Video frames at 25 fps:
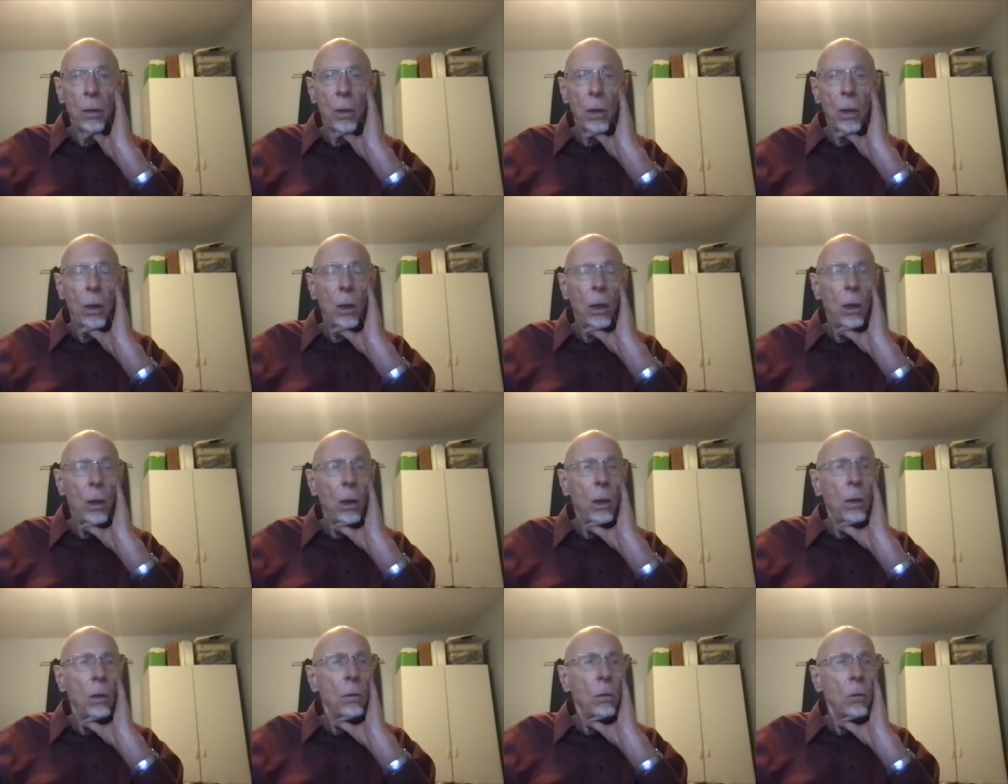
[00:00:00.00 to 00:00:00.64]

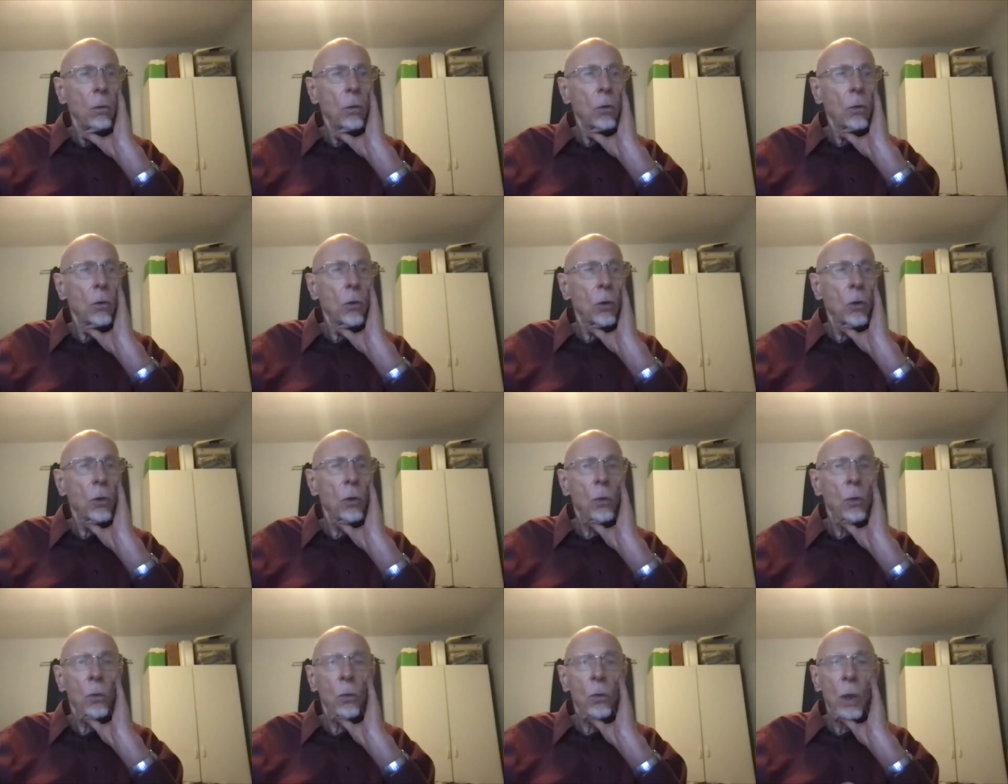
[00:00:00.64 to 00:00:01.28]
uh,
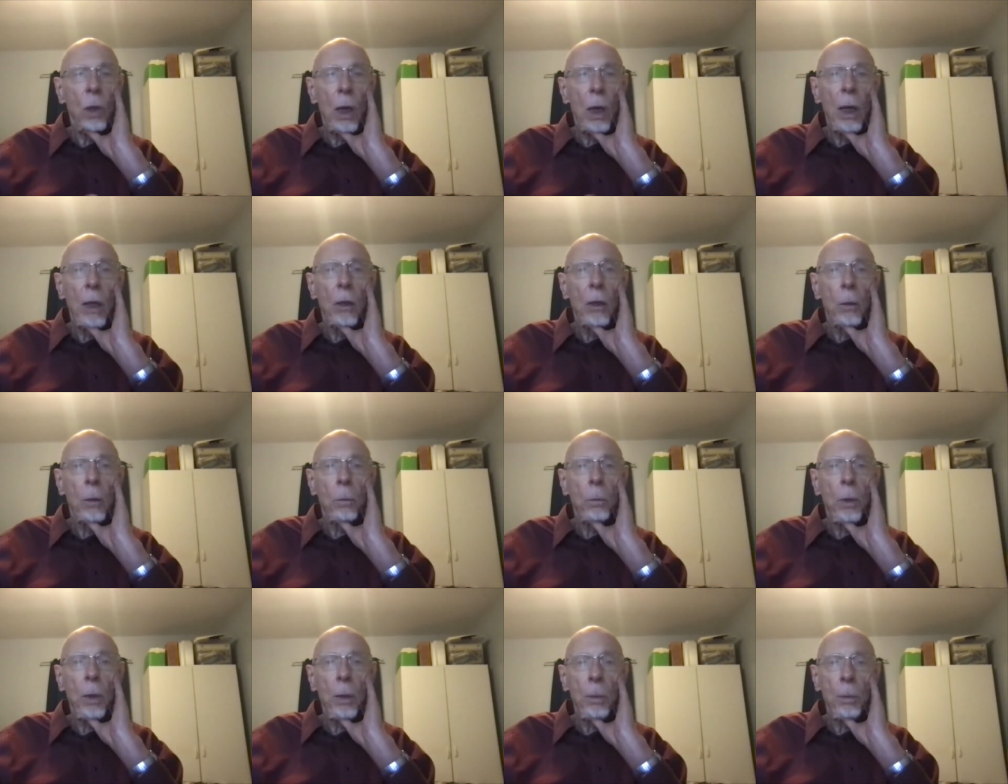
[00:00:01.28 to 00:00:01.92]
to
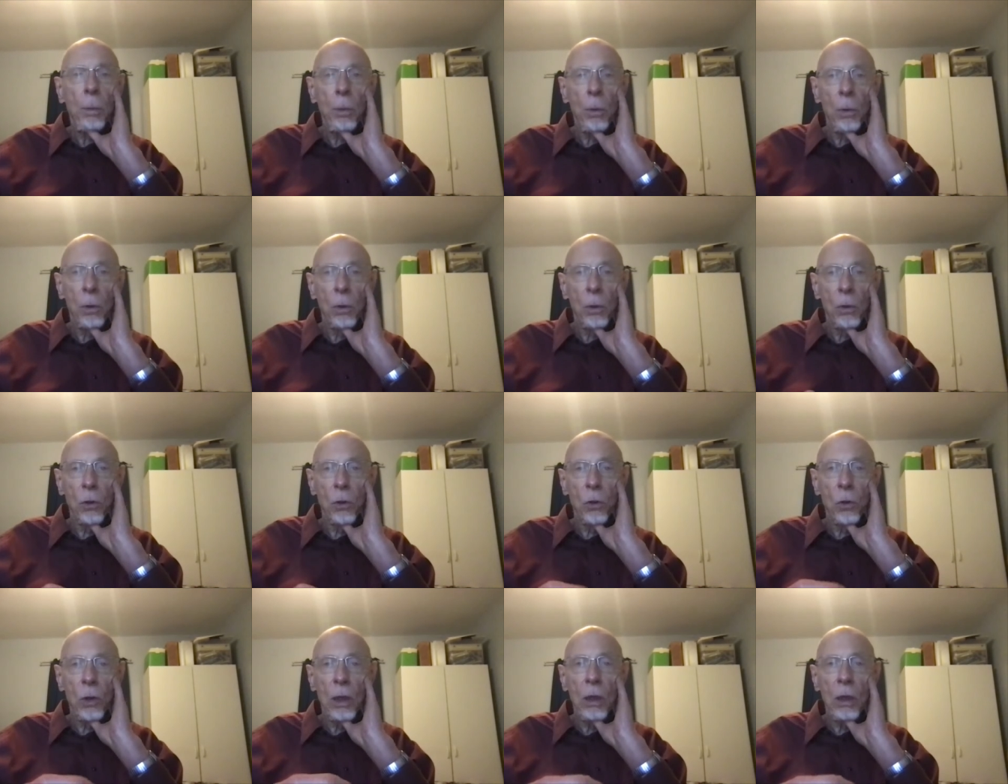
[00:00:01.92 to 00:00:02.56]
other people or
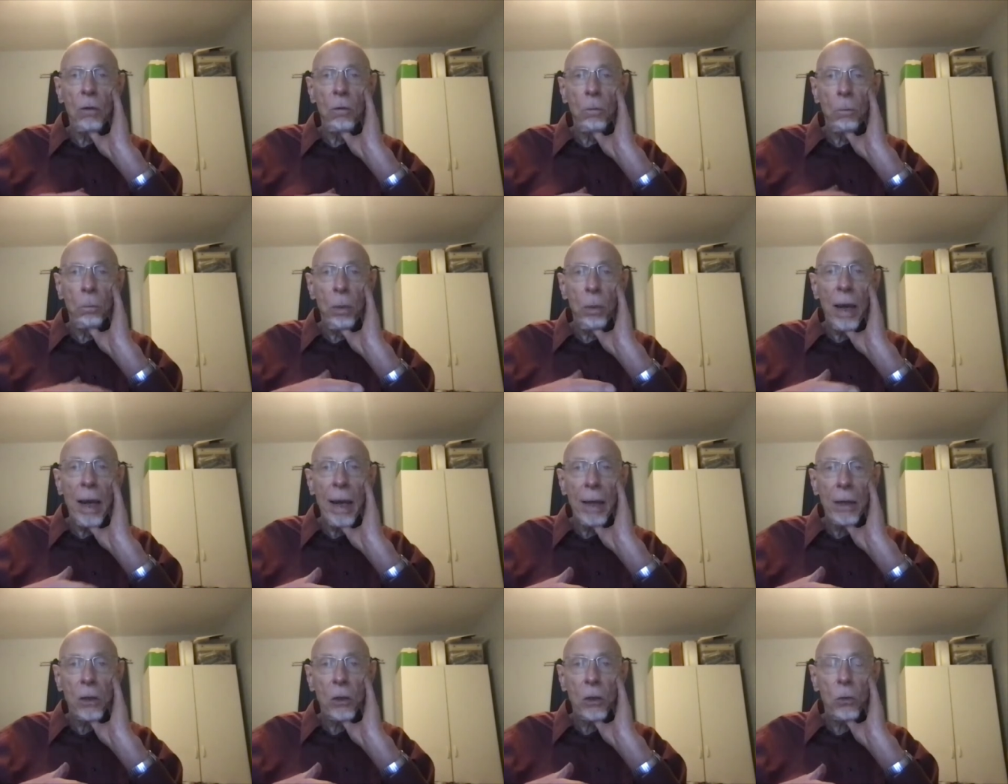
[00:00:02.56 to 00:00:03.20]
to give
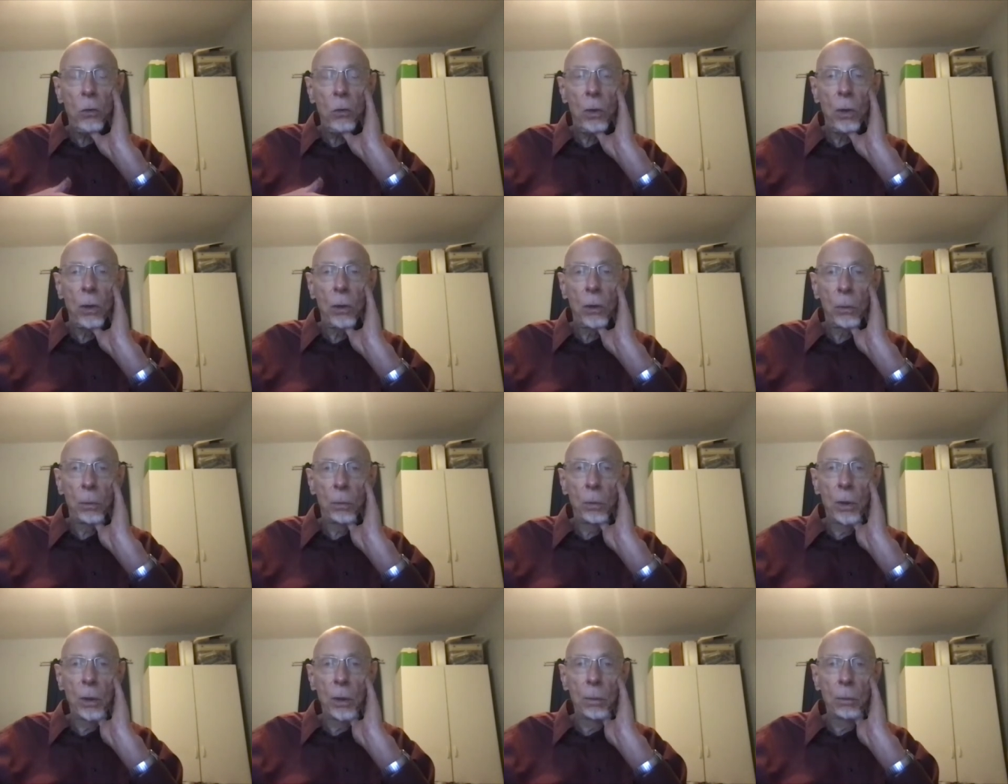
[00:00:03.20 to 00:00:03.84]
back to
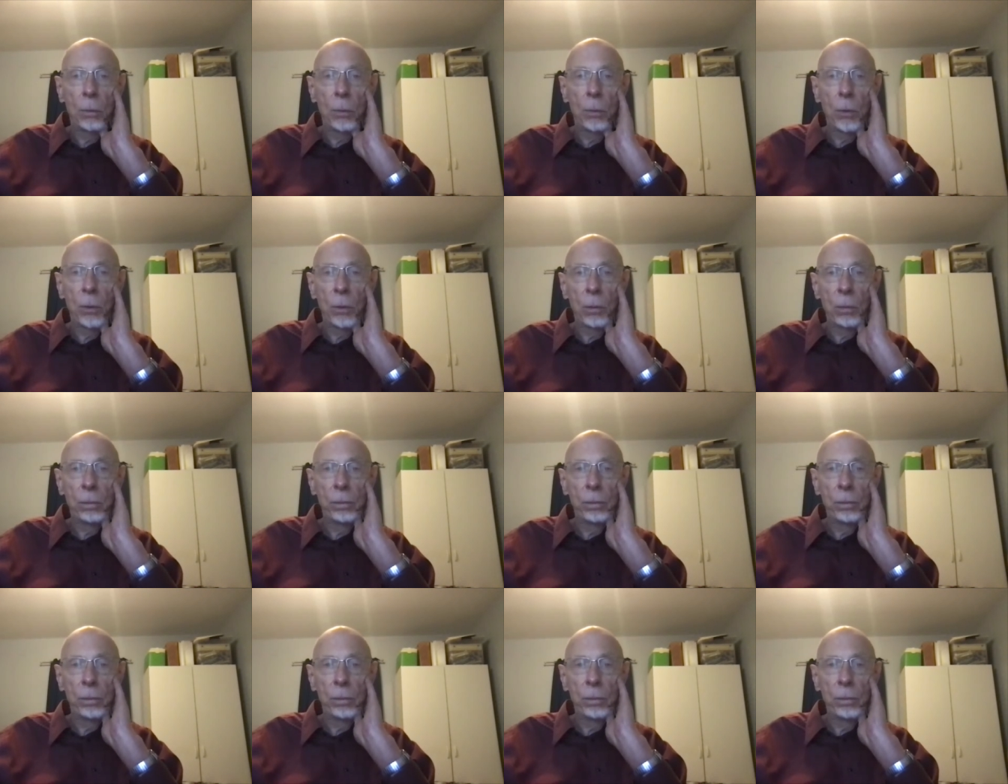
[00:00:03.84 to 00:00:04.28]
other people.